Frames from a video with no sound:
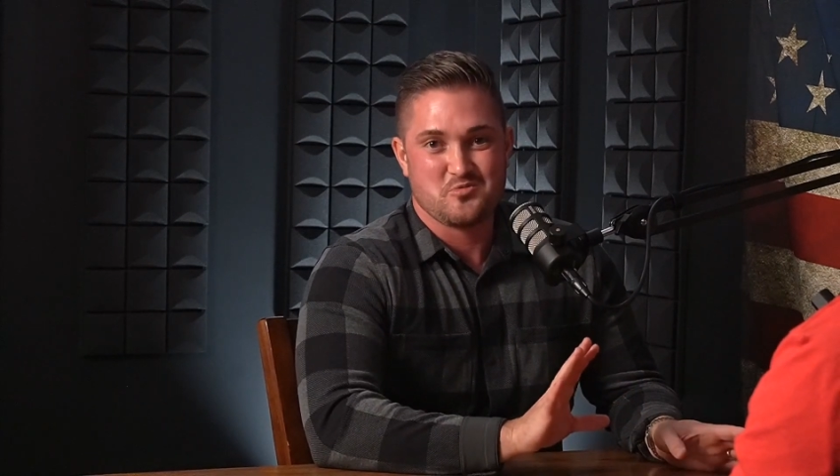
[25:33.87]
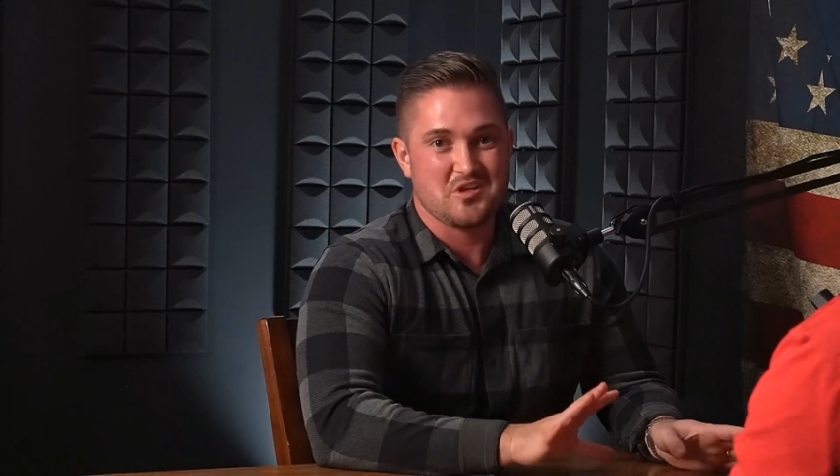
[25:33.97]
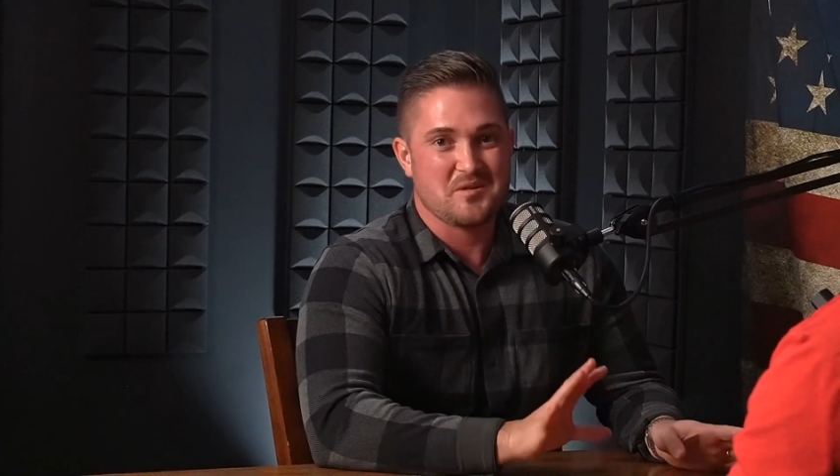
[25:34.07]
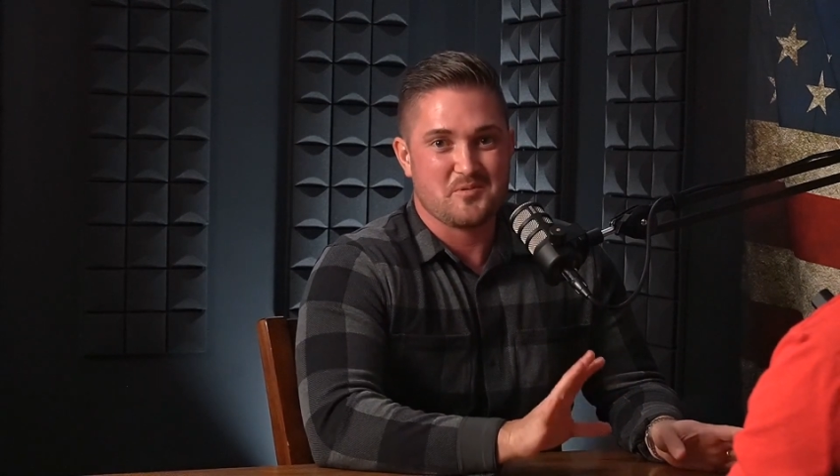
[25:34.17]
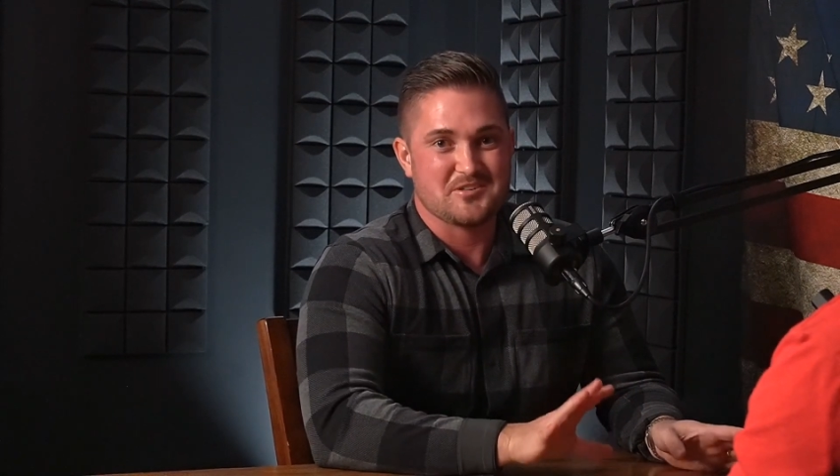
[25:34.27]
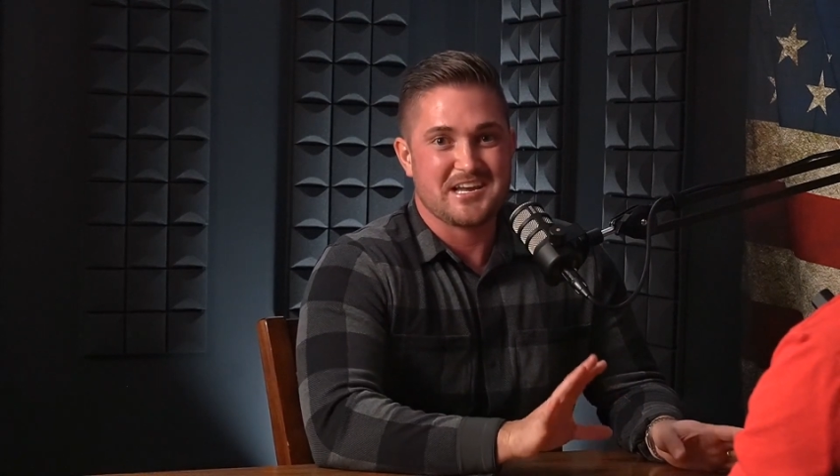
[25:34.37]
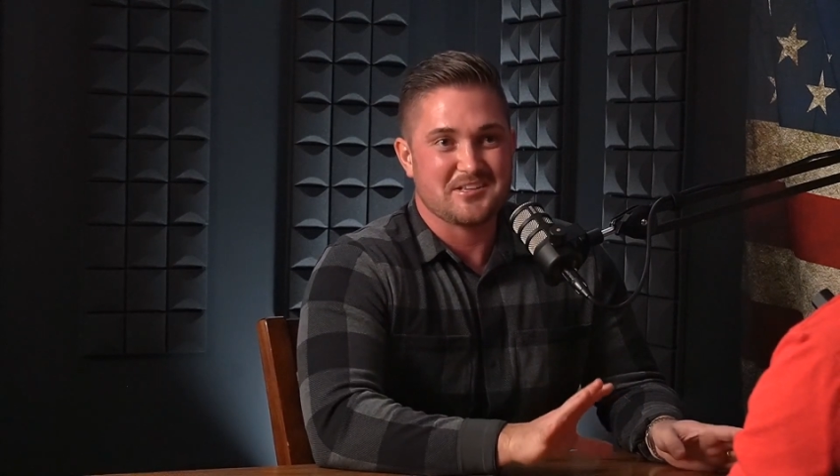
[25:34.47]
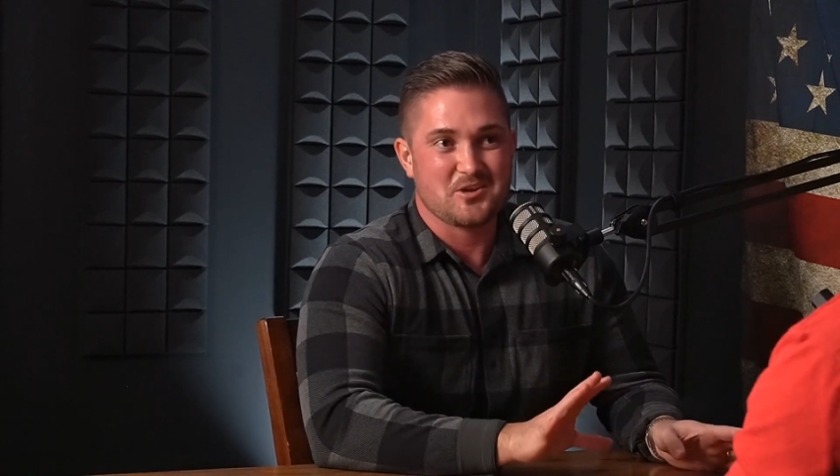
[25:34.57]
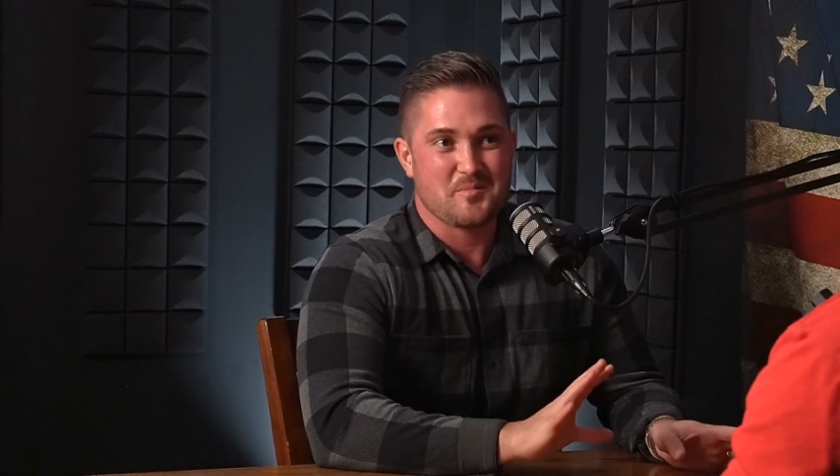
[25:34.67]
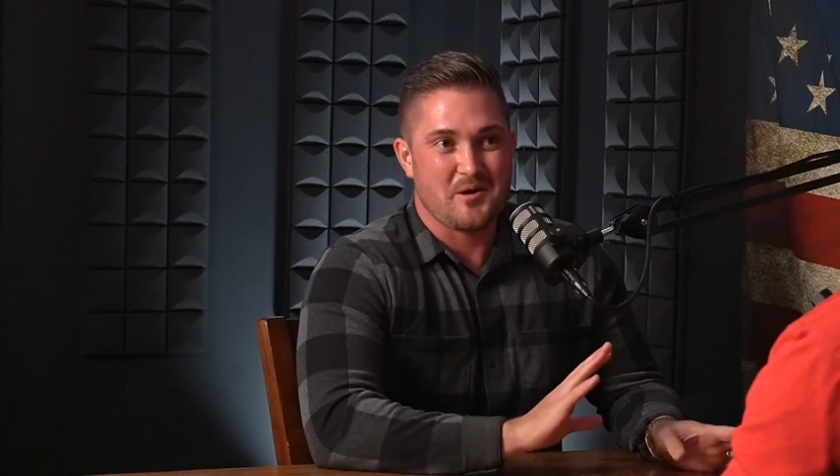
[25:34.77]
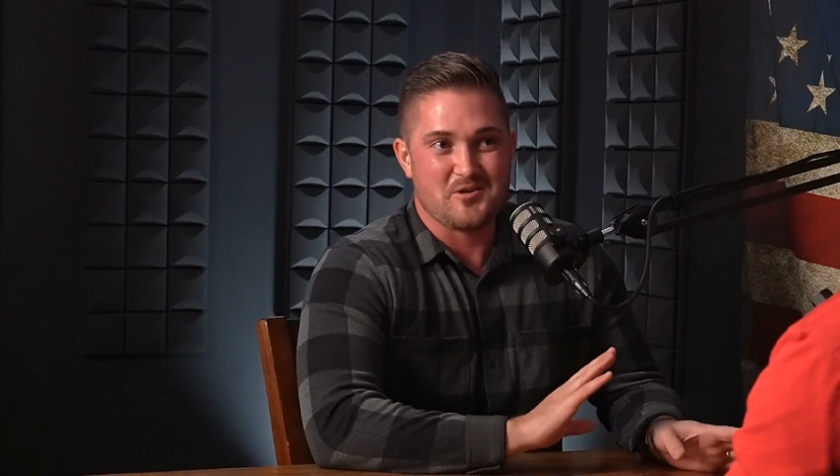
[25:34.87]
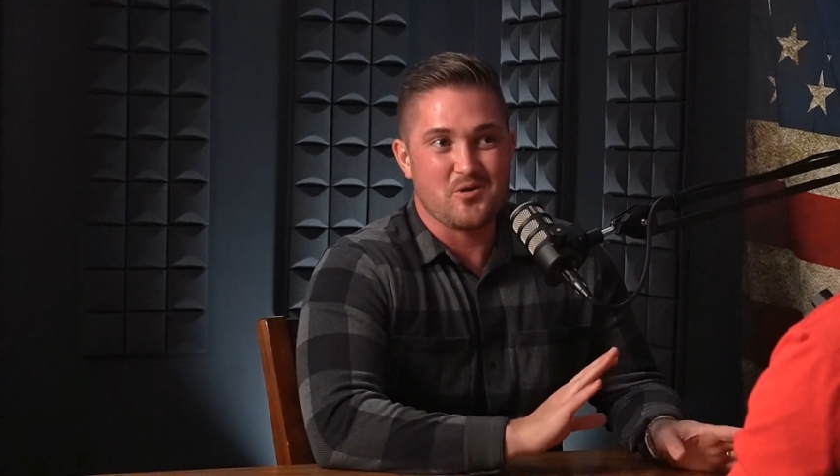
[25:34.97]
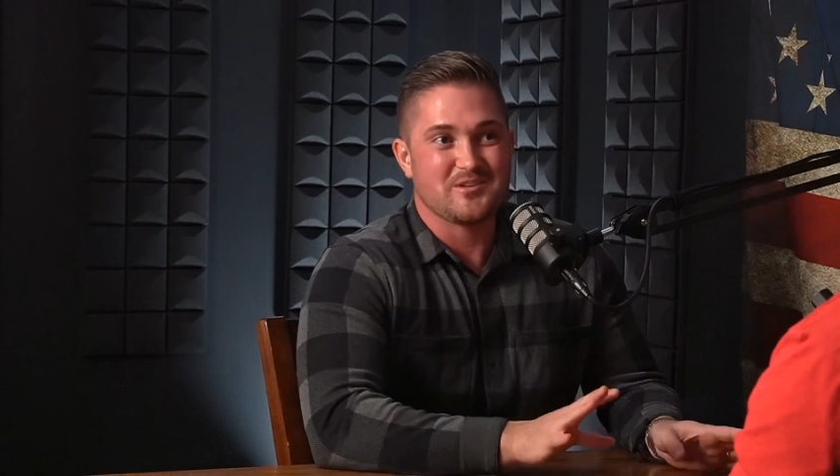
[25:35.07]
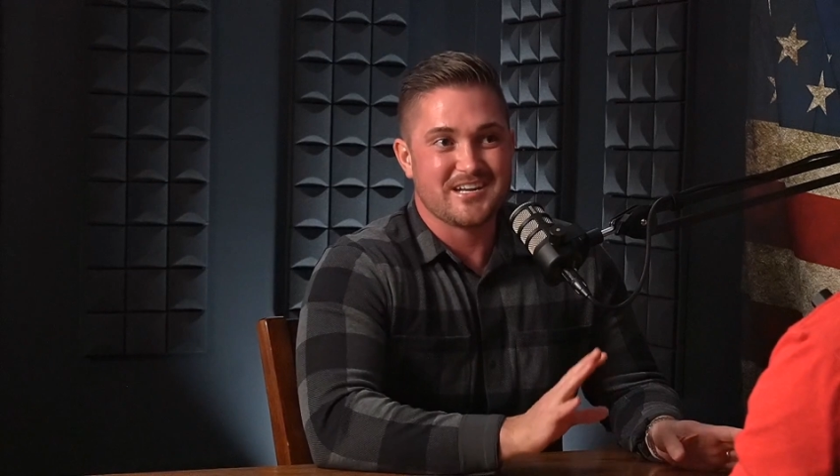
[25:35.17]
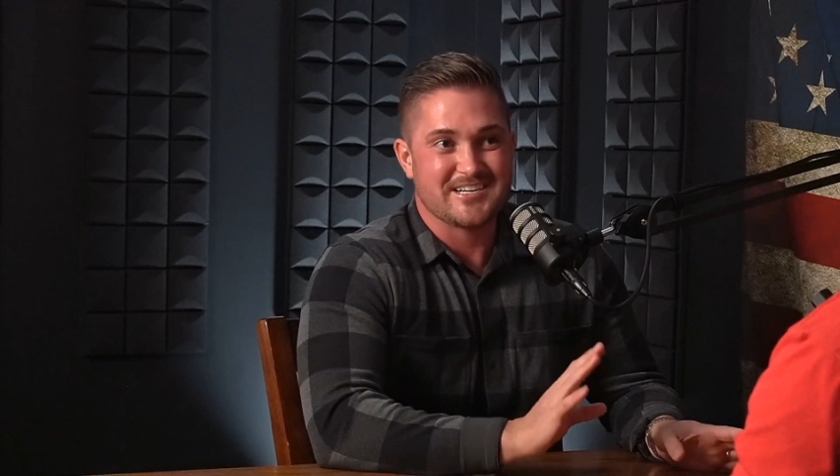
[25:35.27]
really particular about no
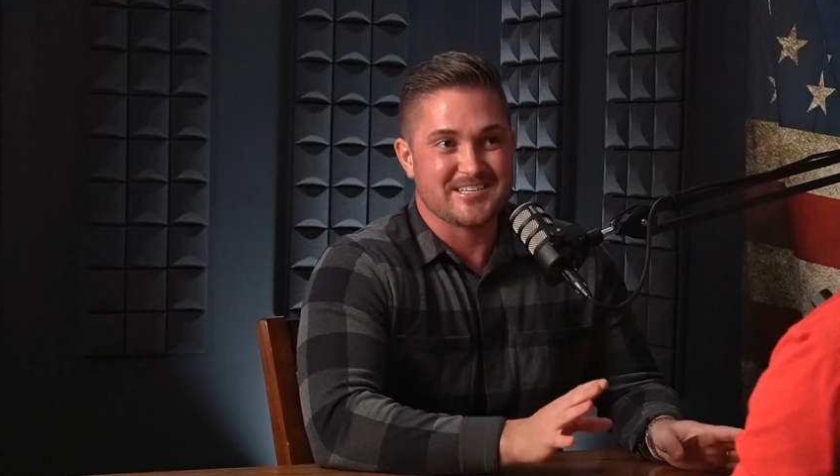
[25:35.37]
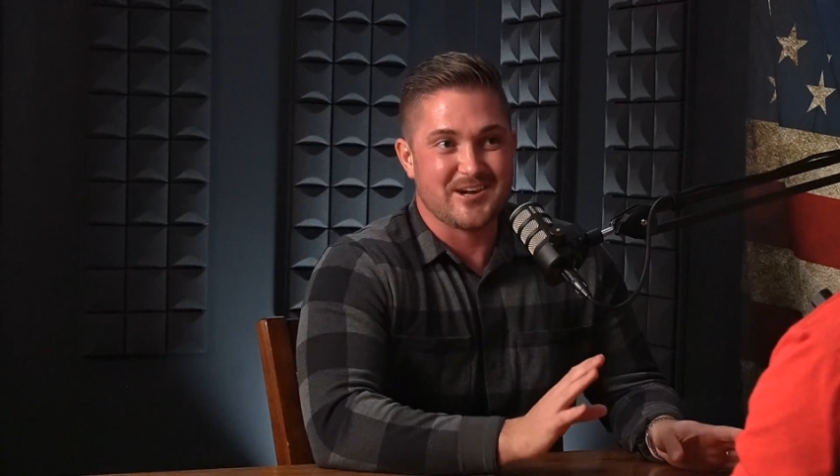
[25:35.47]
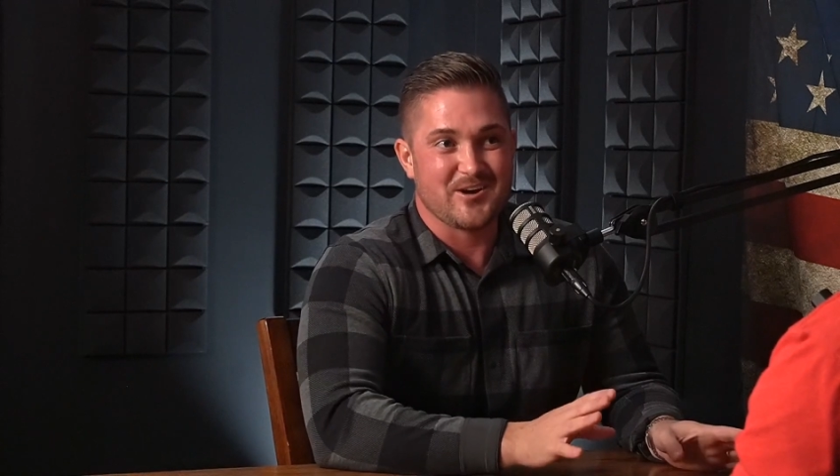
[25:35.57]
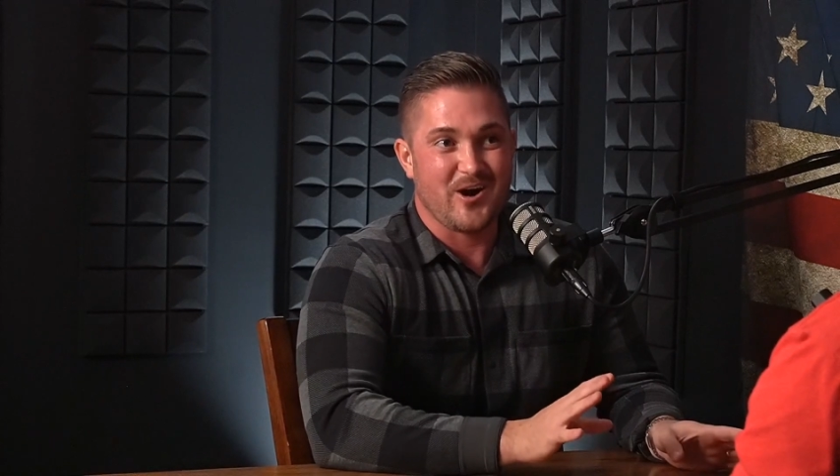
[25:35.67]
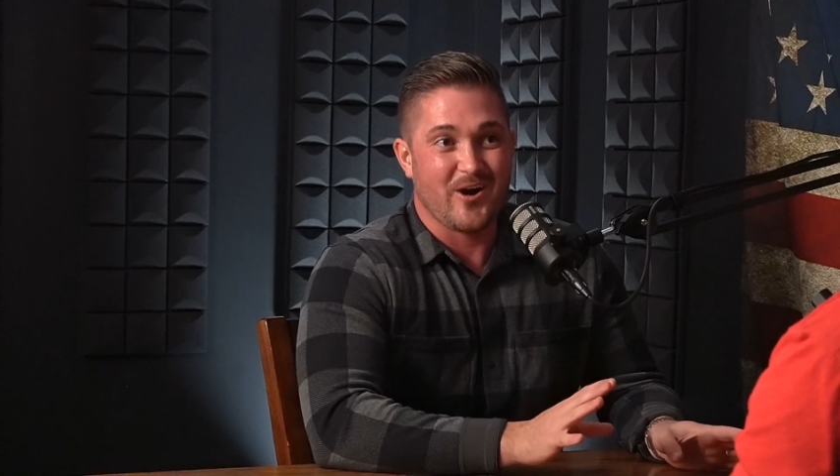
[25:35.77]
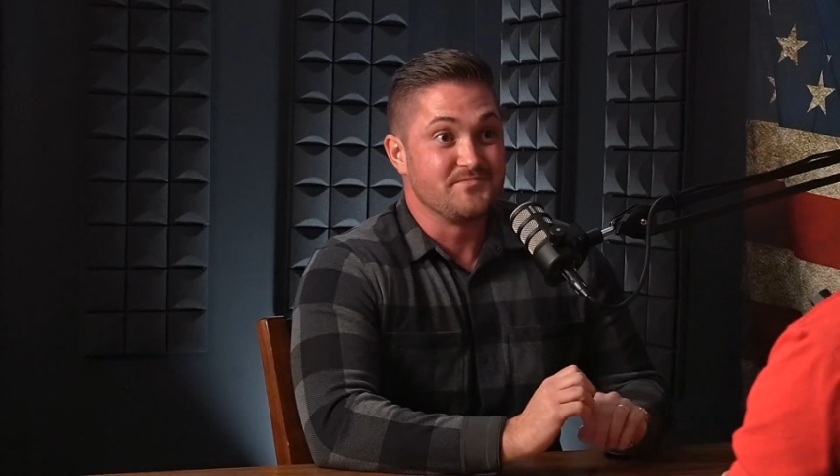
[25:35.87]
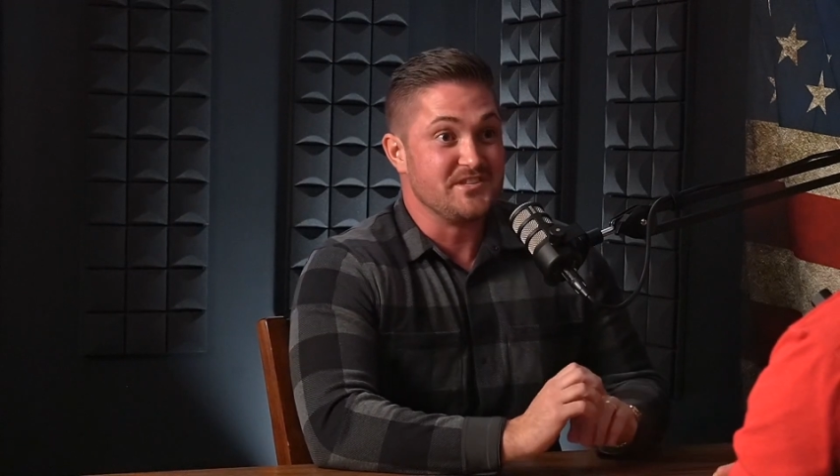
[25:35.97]
one touching their car.